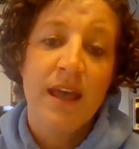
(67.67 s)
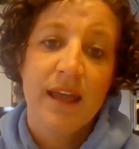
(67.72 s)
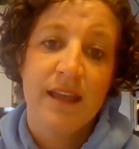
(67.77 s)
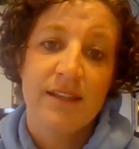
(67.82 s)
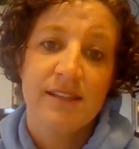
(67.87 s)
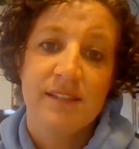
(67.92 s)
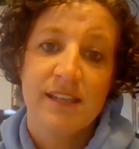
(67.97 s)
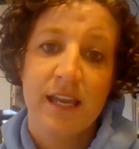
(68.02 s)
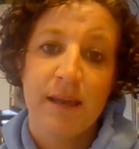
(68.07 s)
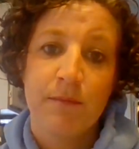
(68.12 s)

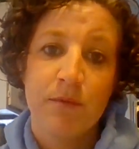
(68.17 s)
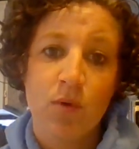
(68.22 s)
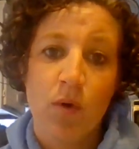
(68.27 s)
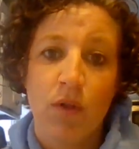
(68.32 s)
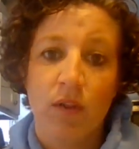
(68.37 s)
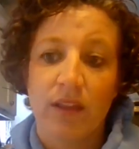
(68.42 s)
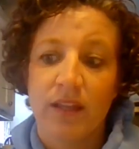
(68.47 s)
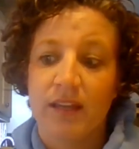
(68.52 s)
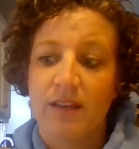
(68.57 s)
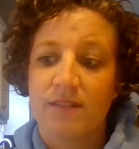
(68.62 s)
and
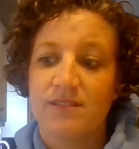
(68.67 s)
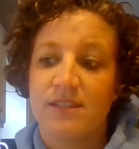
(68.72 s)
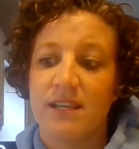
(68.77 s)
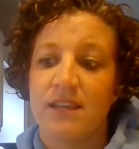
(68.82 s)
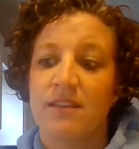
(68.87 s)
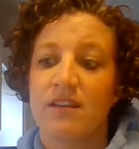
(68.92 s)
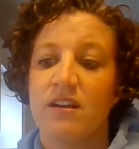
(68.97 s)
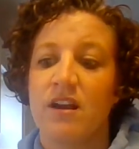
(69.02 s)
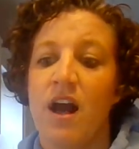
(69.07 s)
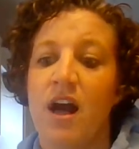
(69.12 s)
Samuel lives
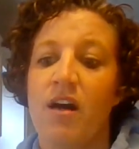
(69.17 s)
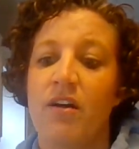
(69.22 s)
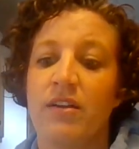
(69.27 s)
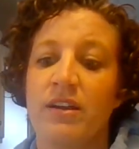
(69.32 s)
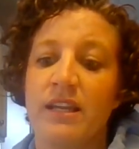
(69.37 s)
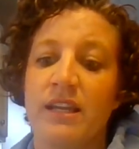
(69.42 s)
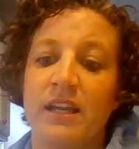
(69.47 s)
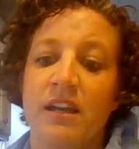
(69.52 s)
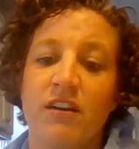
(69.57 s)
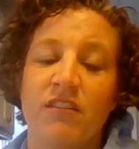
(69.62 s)
in the
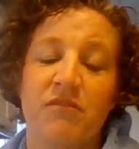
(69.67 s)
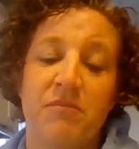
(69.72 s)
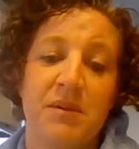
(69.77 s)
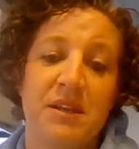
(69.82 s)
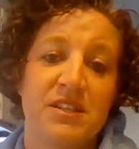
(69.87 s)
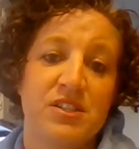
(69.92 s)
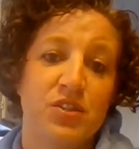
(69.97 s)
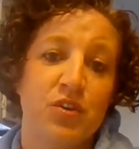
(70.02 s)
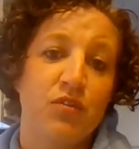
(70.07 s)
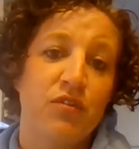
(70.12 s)
colony of
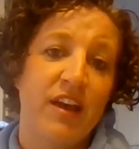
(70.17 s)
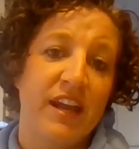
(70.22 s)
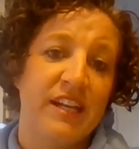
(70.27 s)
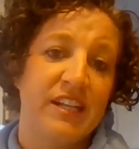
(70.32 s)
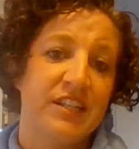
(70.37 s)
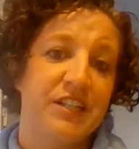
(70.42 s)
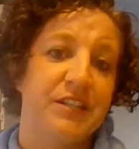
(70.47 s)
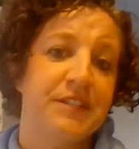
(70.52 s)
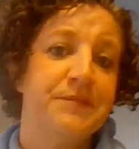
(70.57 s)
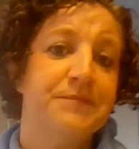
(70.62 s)

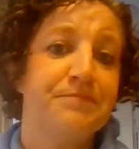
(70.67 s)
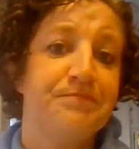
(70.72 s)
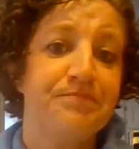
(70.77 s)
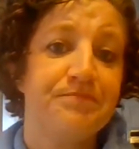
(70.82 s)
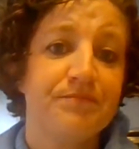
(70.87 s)
Pennsylvania.